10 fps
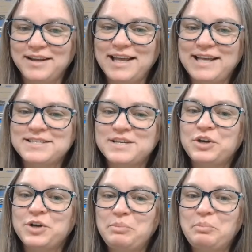It's a
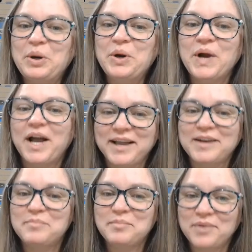good per
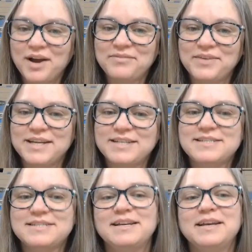item profit,
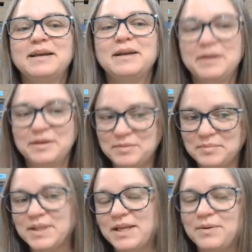
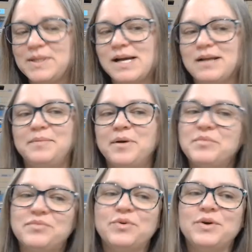but like we talked about
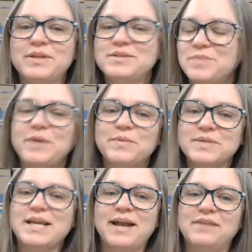before, this week was
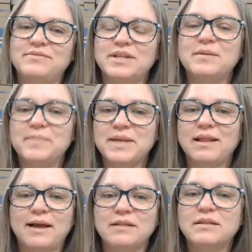kind of a little bit
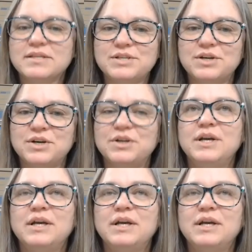lackluster.